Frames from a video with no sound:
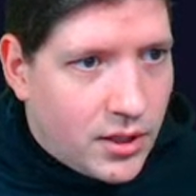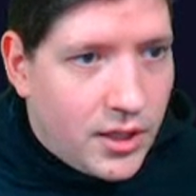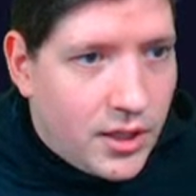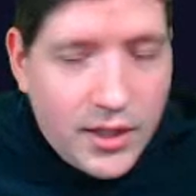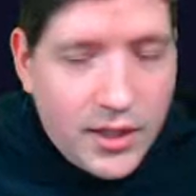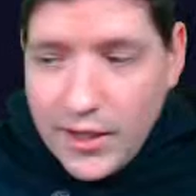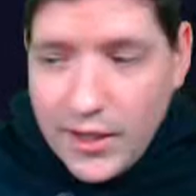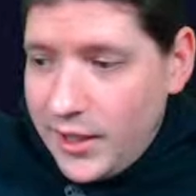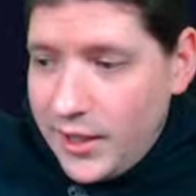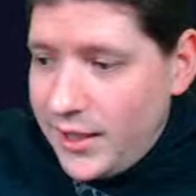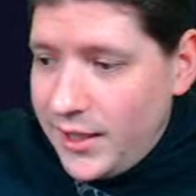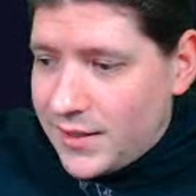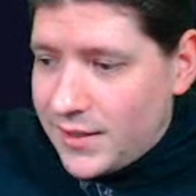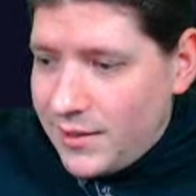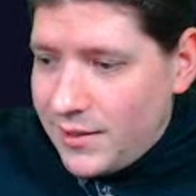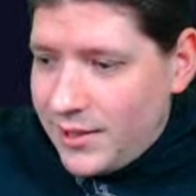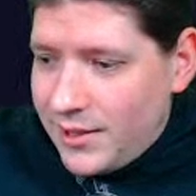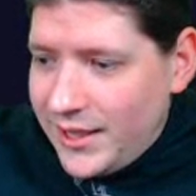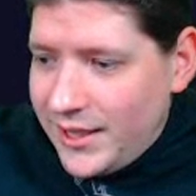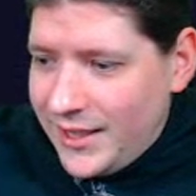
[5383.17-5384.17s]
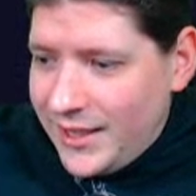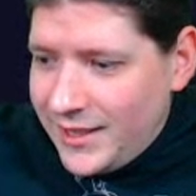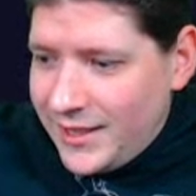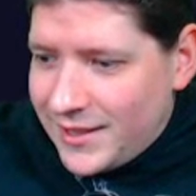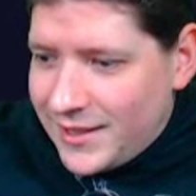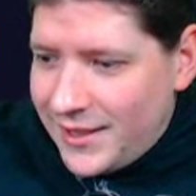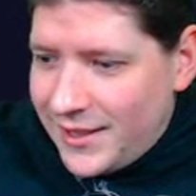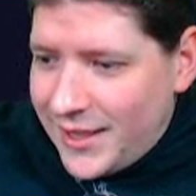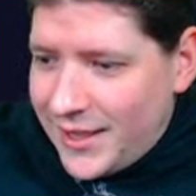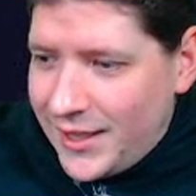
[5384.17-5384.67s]
It's the right
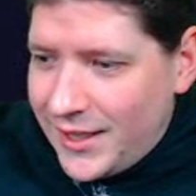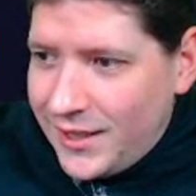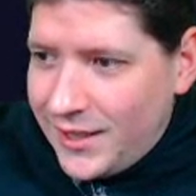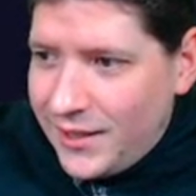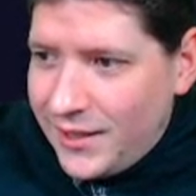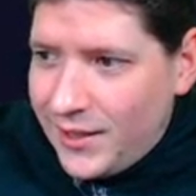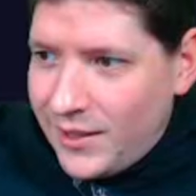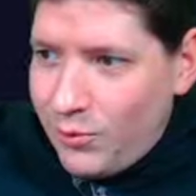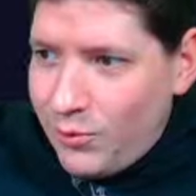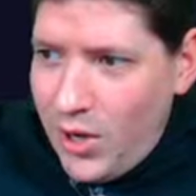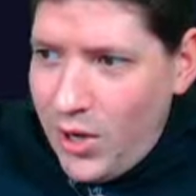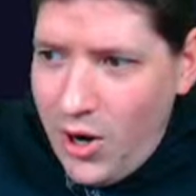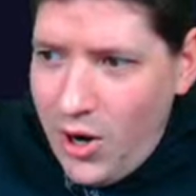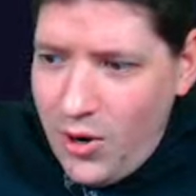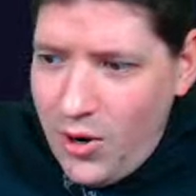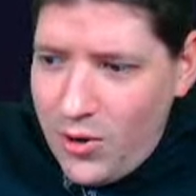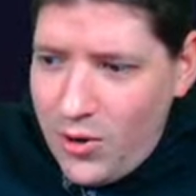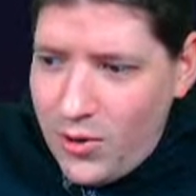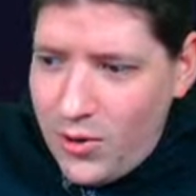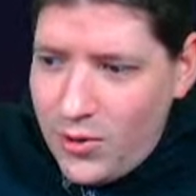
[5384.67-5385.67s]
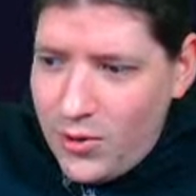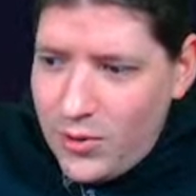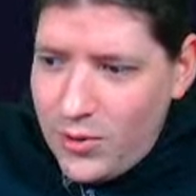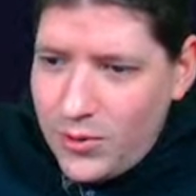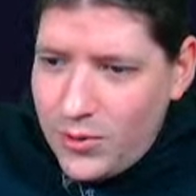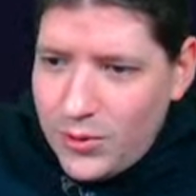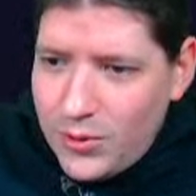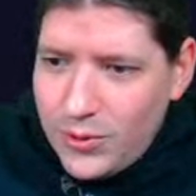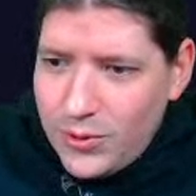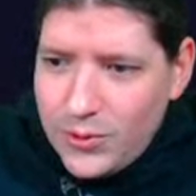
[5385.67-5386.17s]
answer!
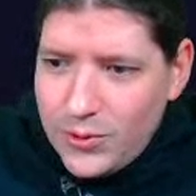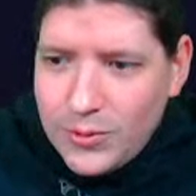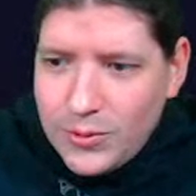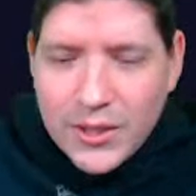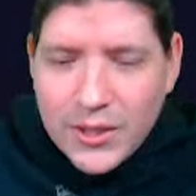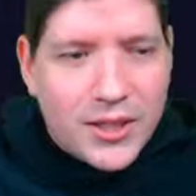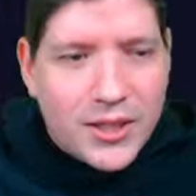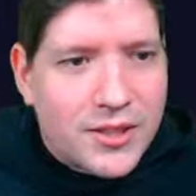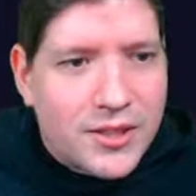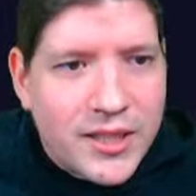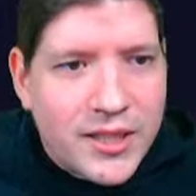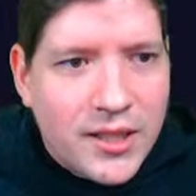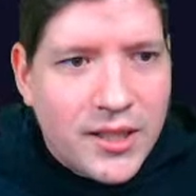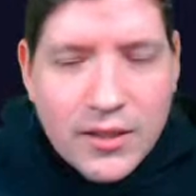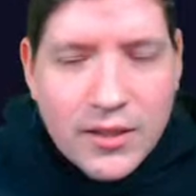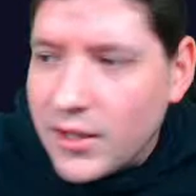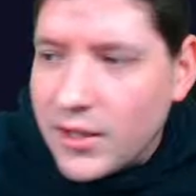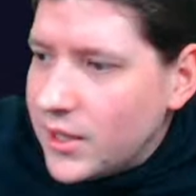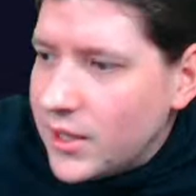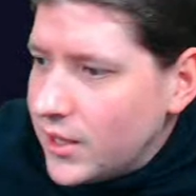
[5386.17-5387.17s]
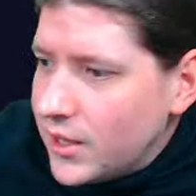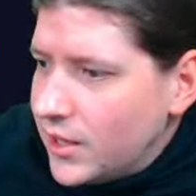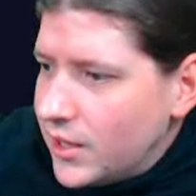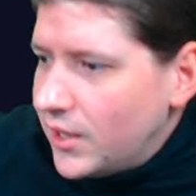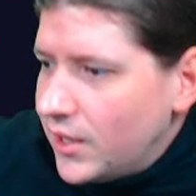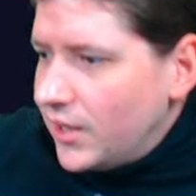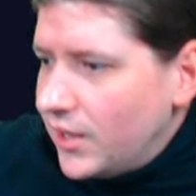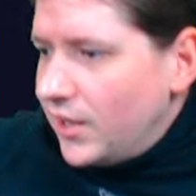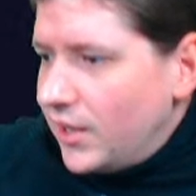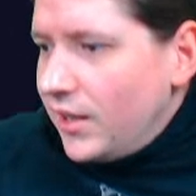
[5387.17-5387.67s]
Woo! We got a star.
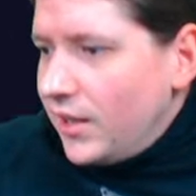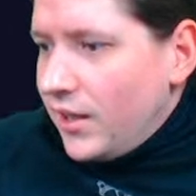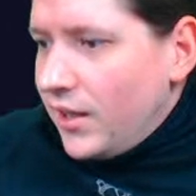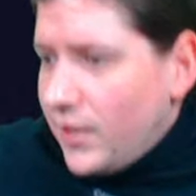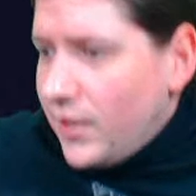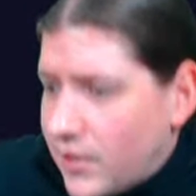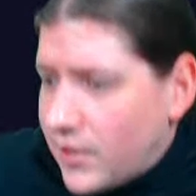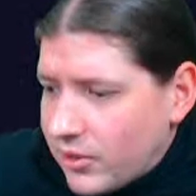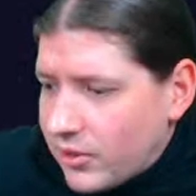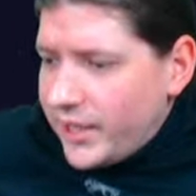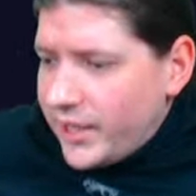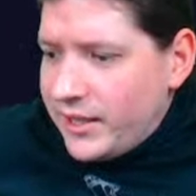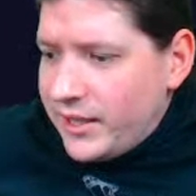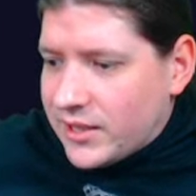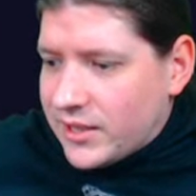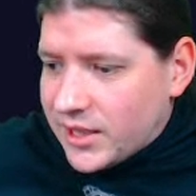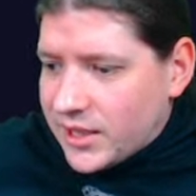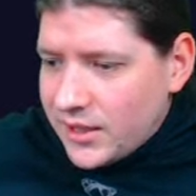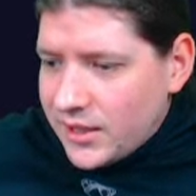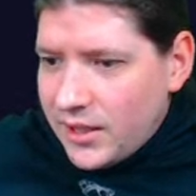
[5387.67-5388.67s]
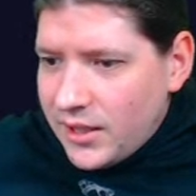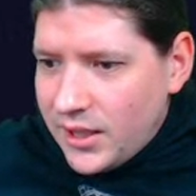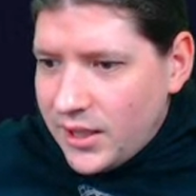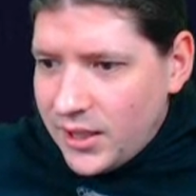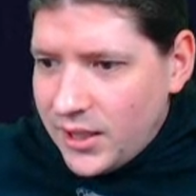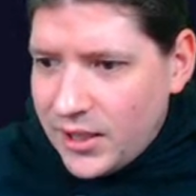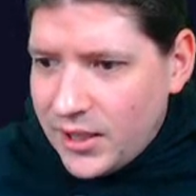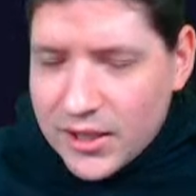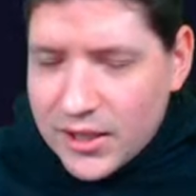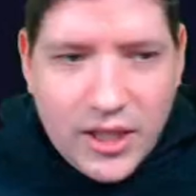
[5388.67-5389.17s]
Great.
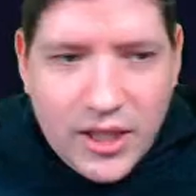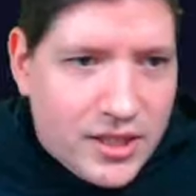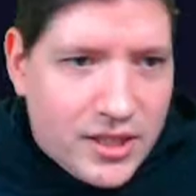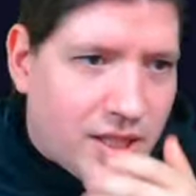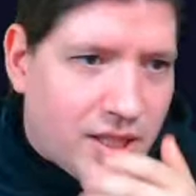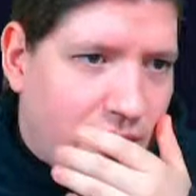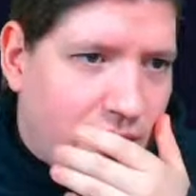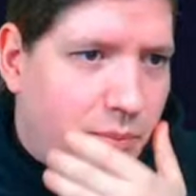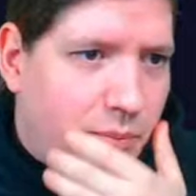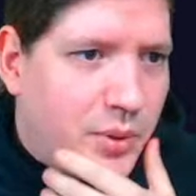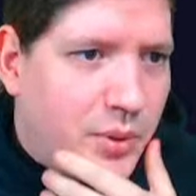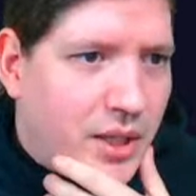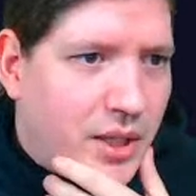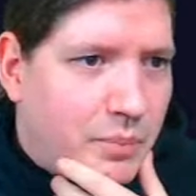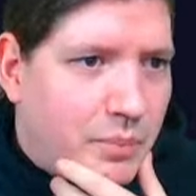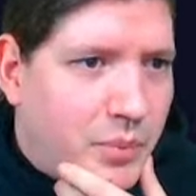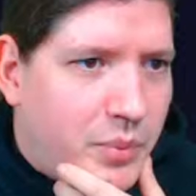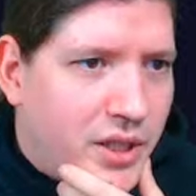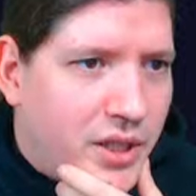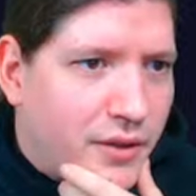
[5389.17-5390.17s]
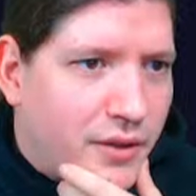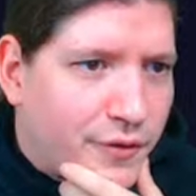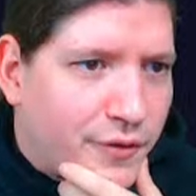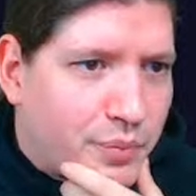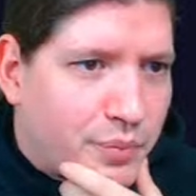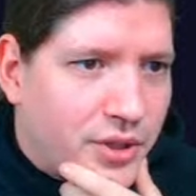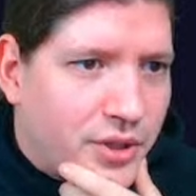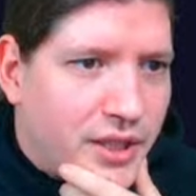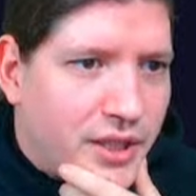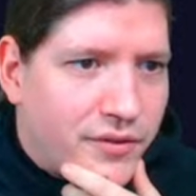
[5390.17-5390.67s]
Oh, God. A bit of
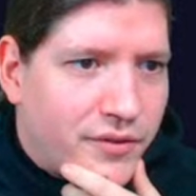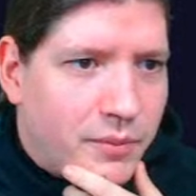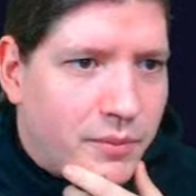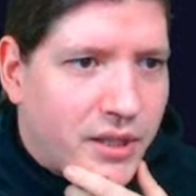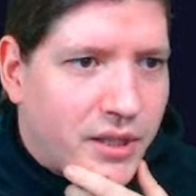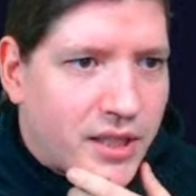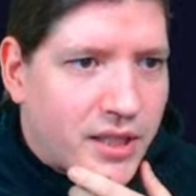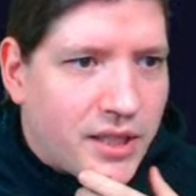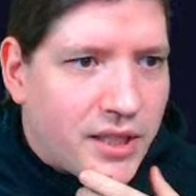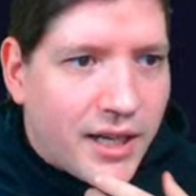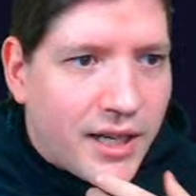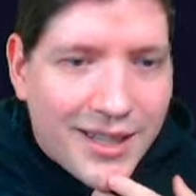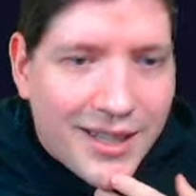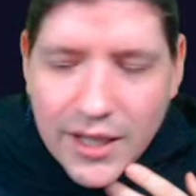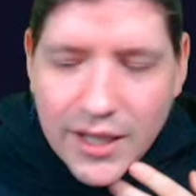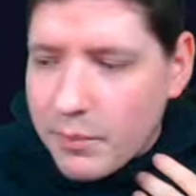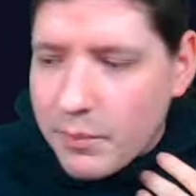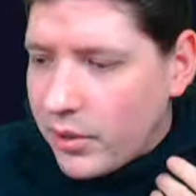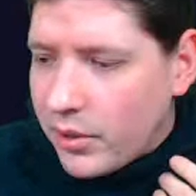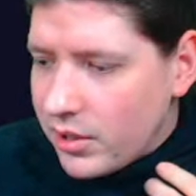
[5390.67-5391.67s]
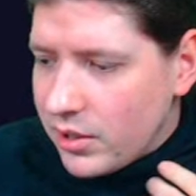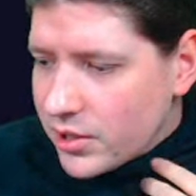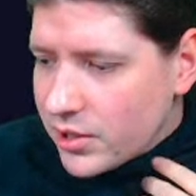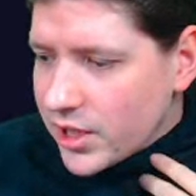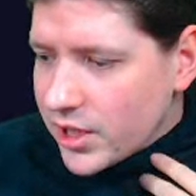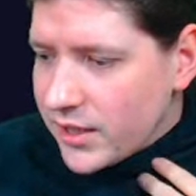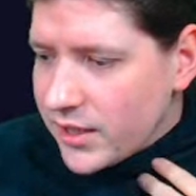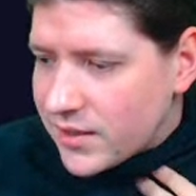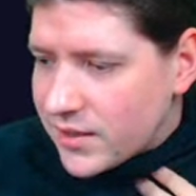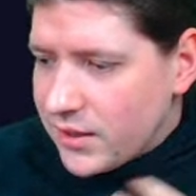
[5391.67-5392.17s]
printf debugging. I
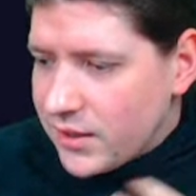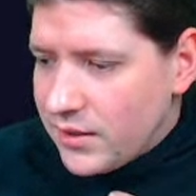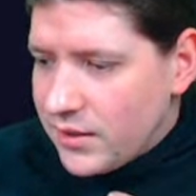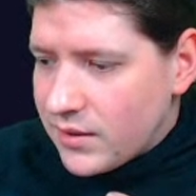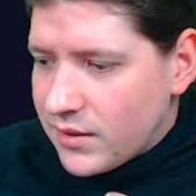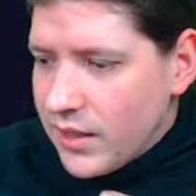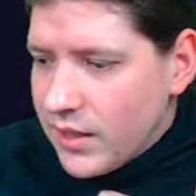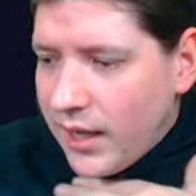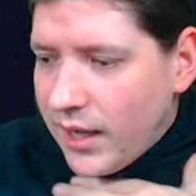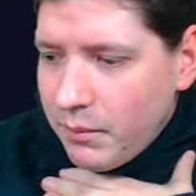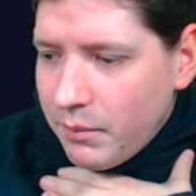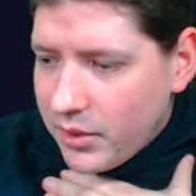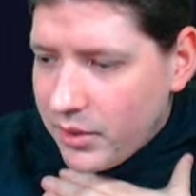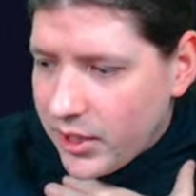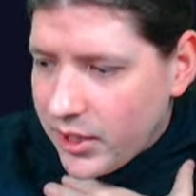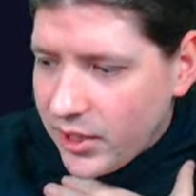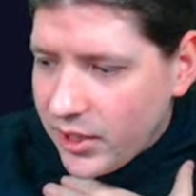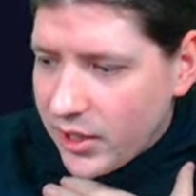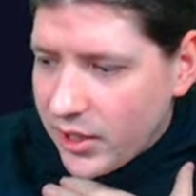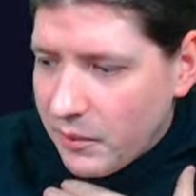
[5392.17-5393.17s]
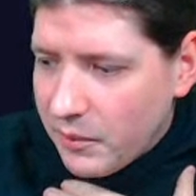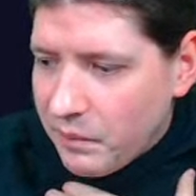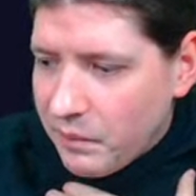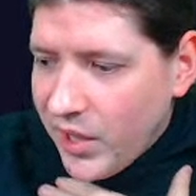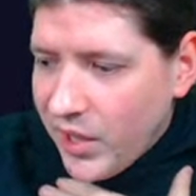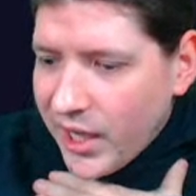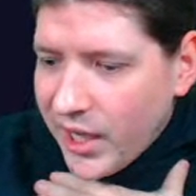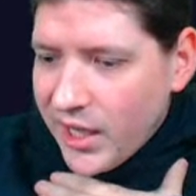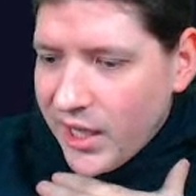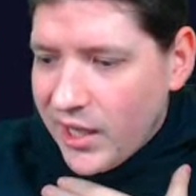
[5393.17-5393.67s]
apologize humbly.
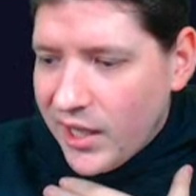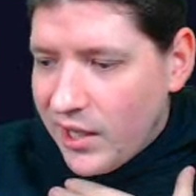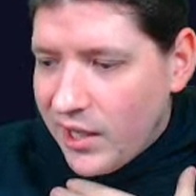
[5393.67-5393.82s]
I